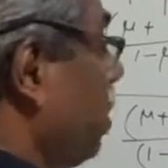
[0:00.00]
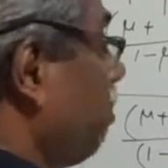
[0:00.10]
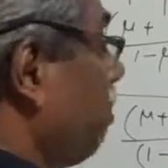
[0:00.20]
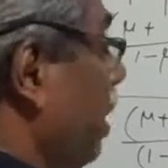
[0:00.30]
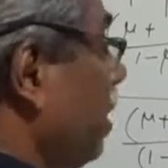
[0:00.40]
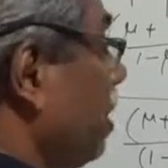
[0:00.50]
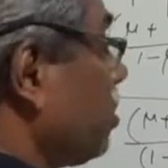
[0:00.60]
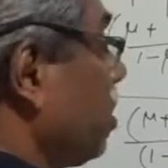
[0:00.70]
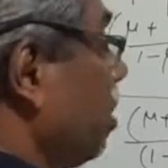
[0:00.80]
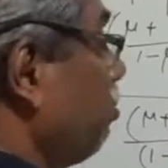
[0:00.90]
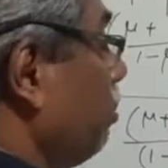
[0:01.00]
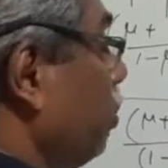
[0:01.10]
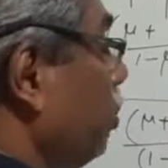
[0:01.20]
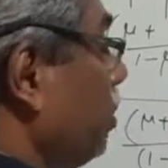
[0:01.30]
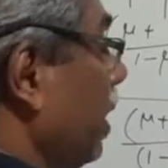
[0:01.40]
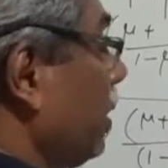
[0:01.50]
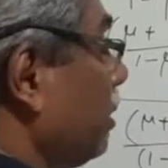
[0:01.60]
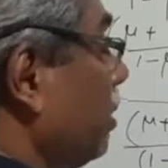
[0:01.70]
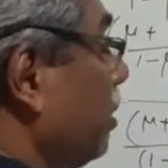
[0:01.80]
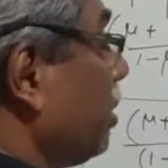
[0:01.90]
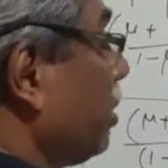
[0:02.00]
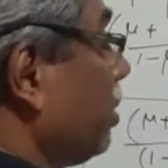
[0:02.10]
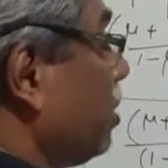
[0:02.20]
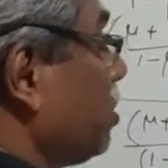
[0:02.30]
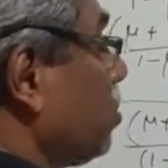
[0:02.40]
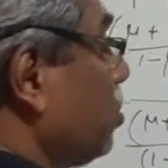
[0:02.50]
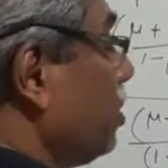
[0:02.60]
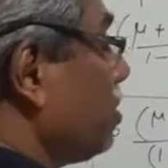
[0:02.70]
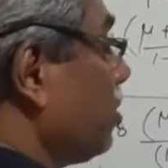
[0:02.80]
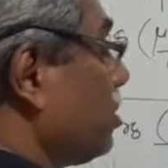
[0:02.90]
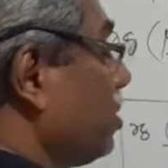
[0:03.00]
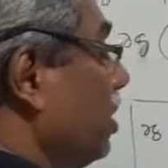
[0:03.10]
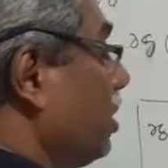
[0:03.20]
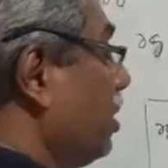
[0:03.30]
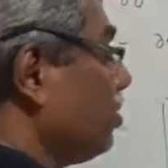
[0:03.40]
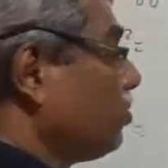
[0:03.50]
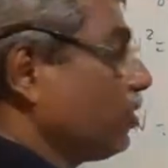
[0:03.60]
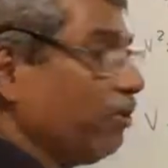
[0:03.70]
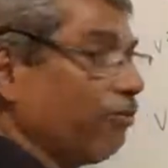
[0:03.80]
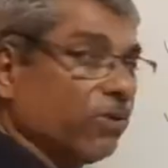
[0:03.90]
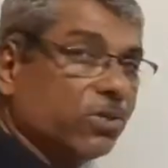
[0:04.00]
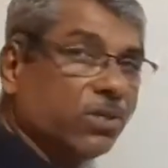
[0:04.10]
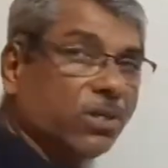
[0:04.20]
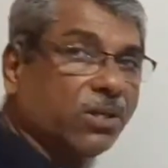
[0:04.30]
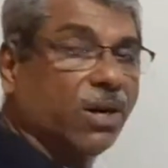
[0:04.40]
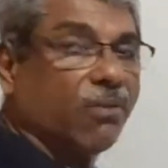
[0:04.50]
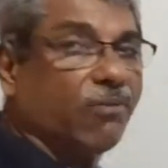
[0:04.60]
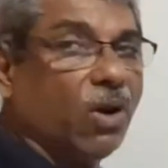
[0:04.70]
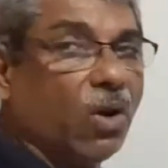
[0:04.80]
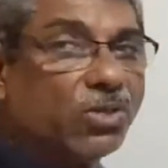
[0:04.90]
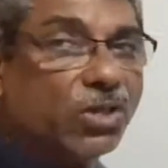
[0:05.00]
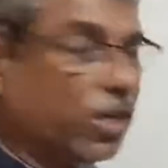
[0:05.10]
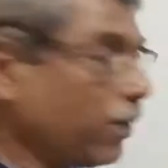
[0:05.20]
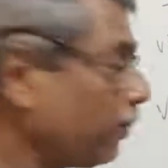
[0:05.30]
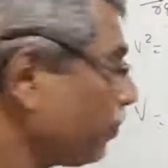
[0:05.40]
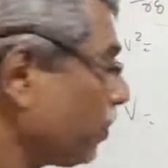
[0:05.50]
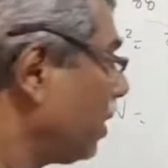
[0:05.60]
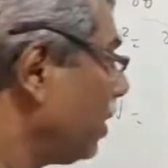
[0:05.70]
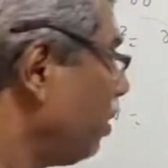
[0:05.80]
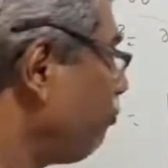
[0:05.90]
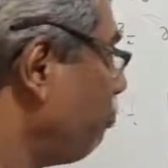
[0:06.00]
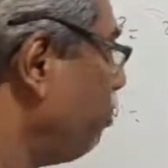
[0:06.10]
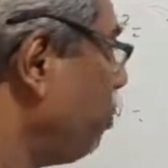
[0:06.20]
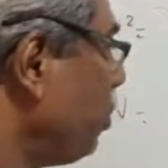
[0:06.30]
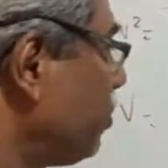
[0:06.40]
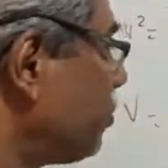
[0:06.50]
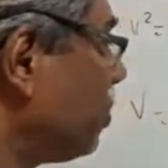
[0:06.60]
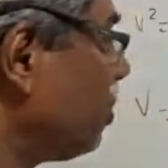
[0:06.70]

minus mu tan theta. So this is the safest velocity. If mu is equal to